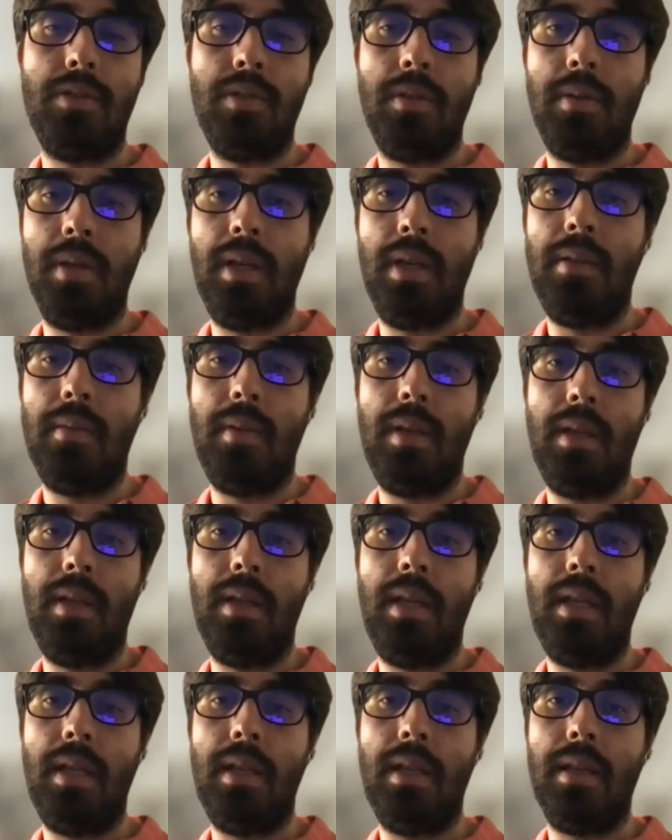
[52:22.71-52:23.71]
So in,
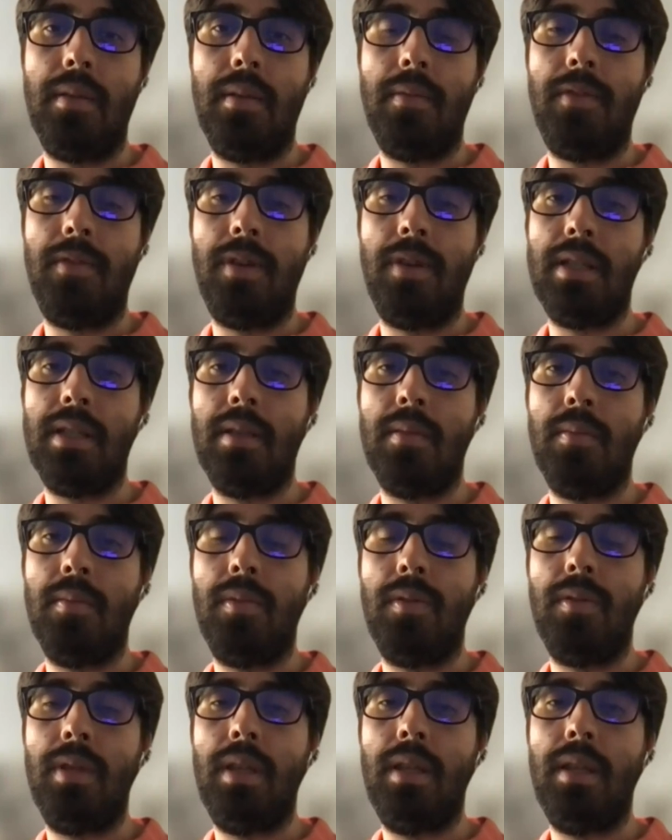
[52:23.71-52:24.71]
in, in the, for
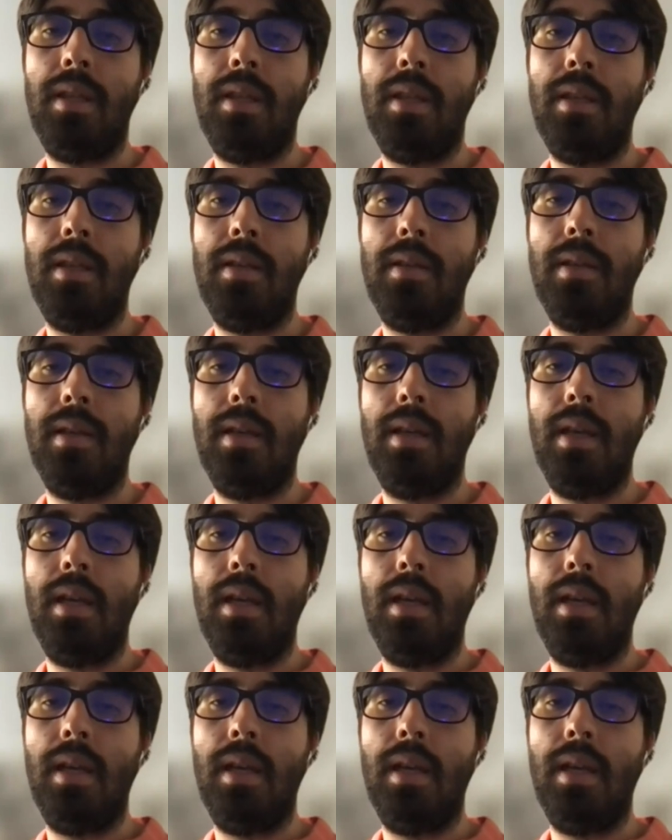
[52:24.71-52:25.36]
example, in the